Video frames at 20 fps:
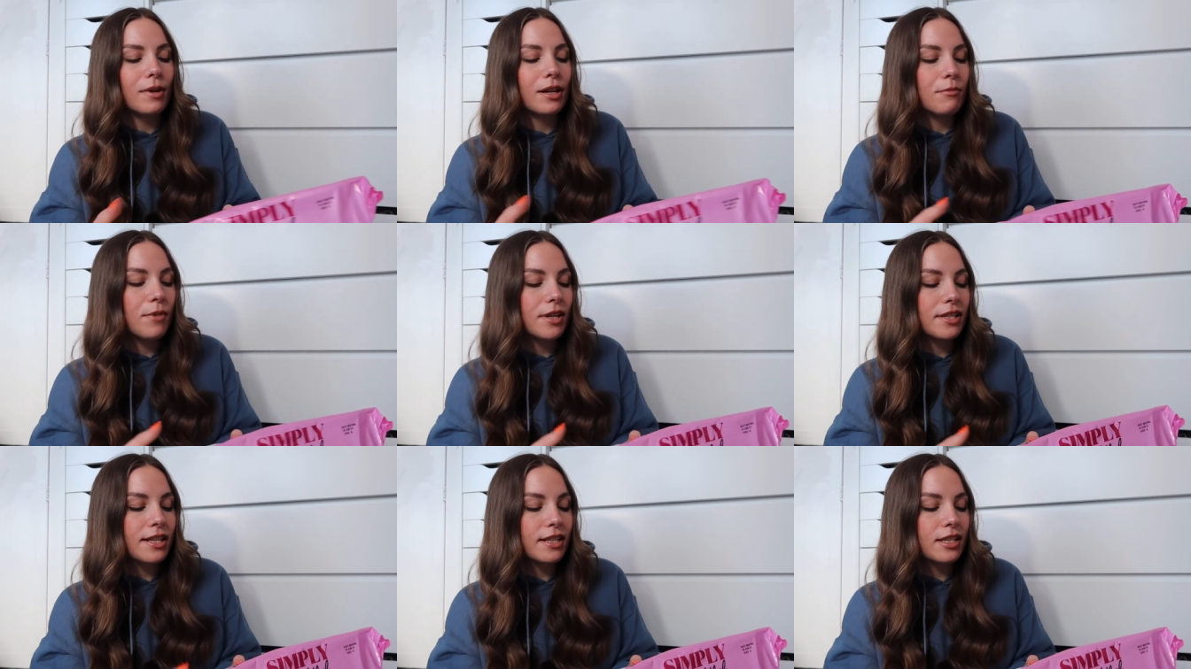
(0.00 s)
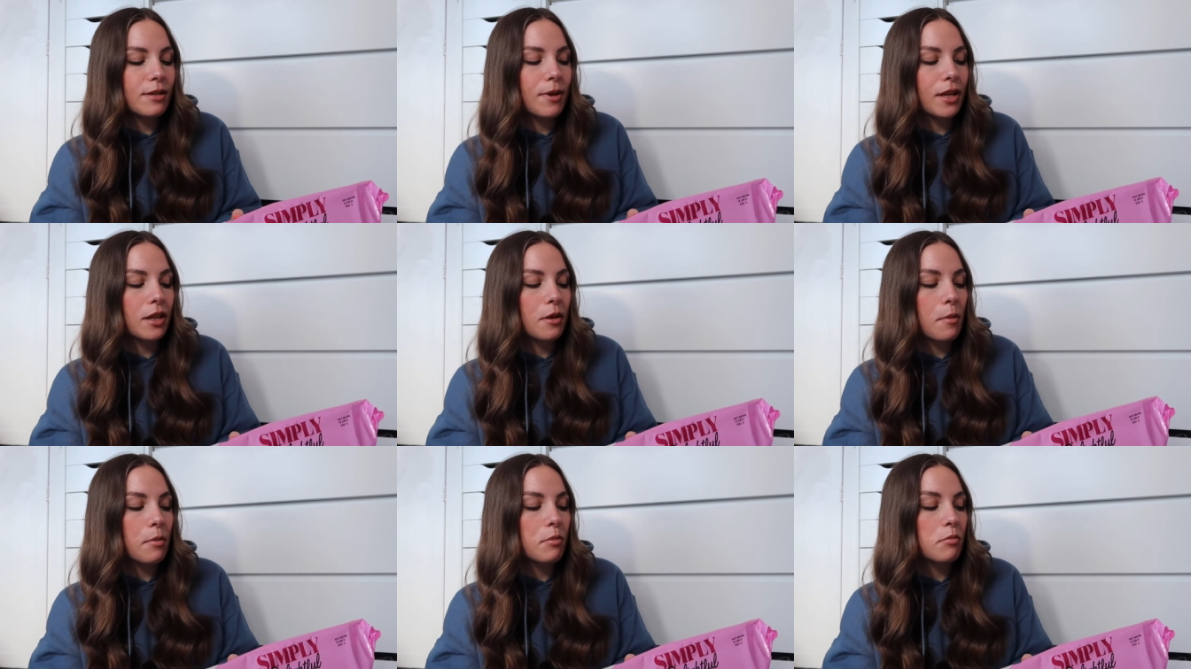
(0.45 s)
And then my sister
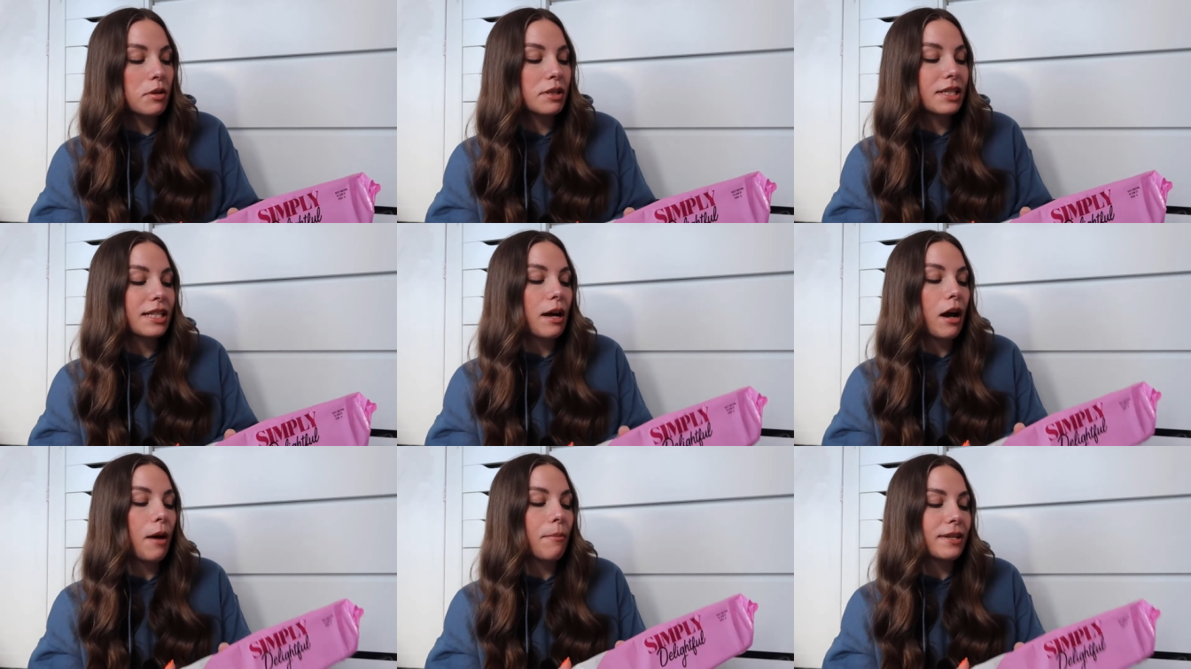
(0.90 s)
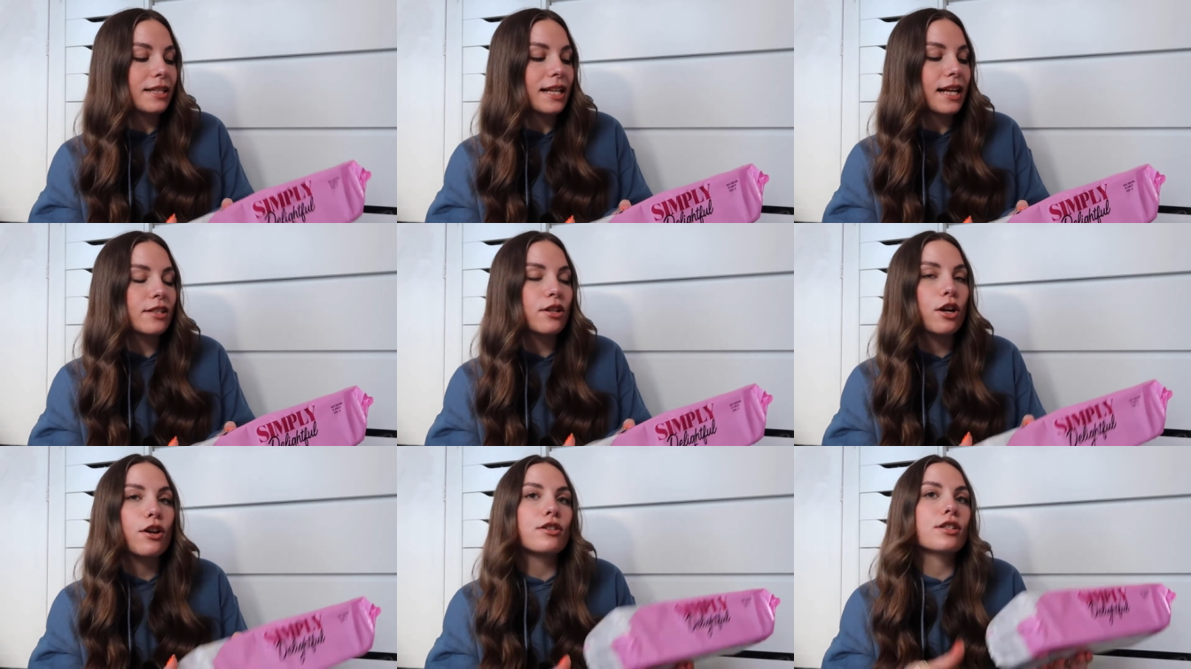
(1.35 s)
picked them up in
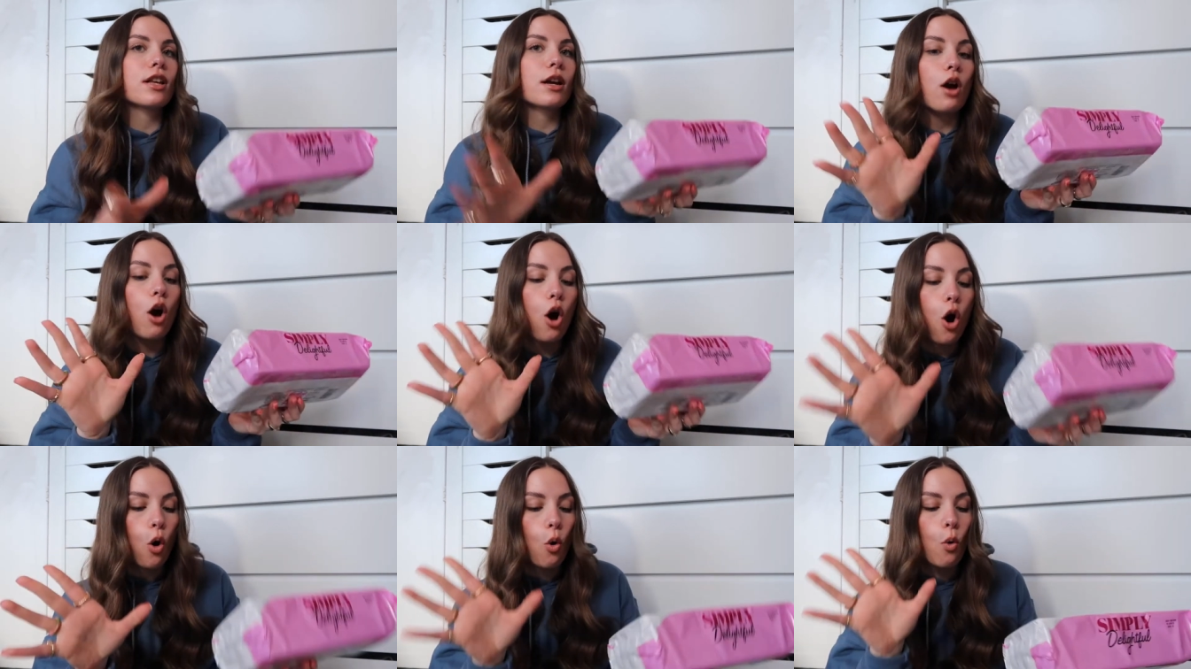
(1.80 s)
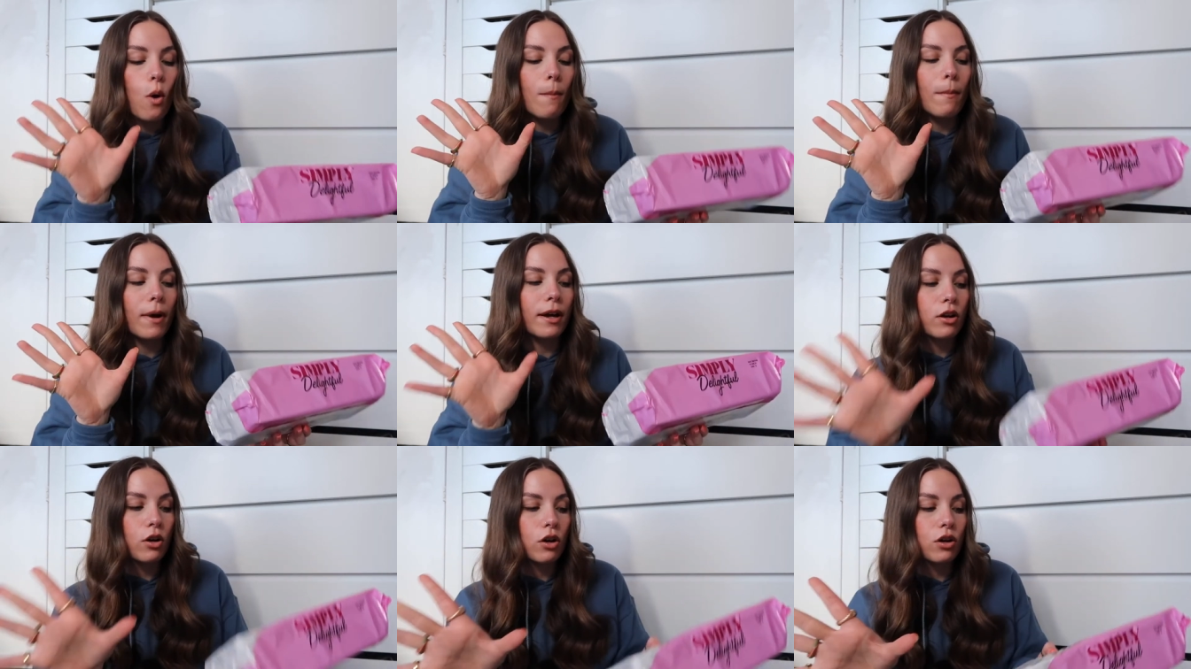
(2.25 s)
Tesco. I was like, oh
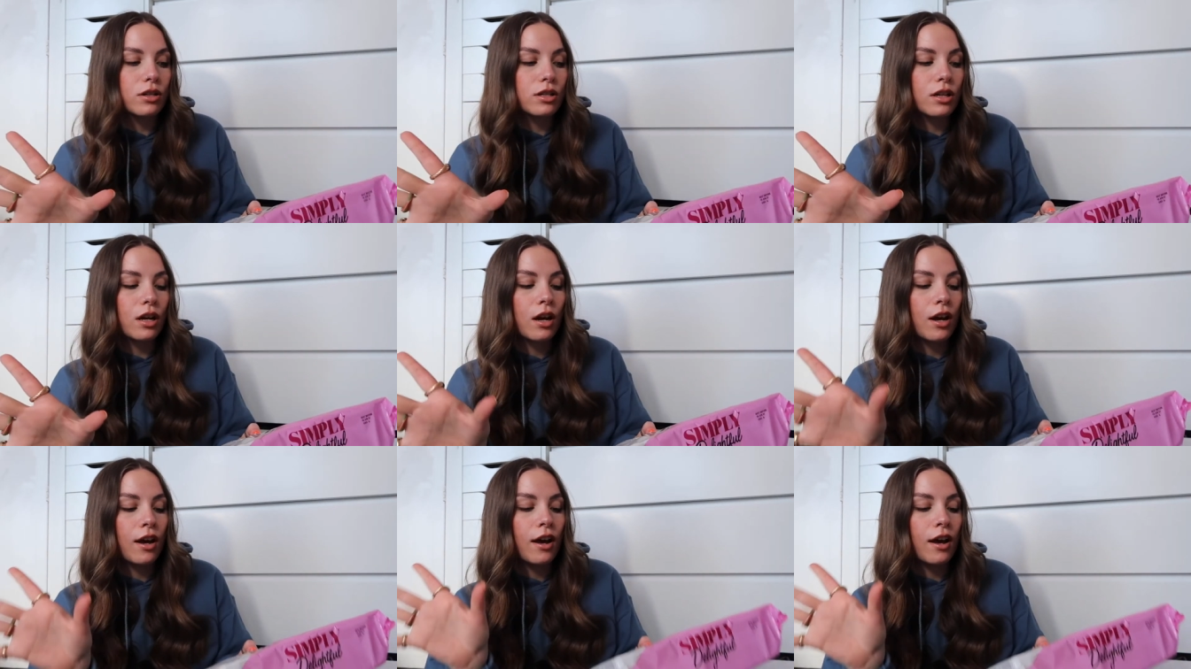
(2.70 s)
my god,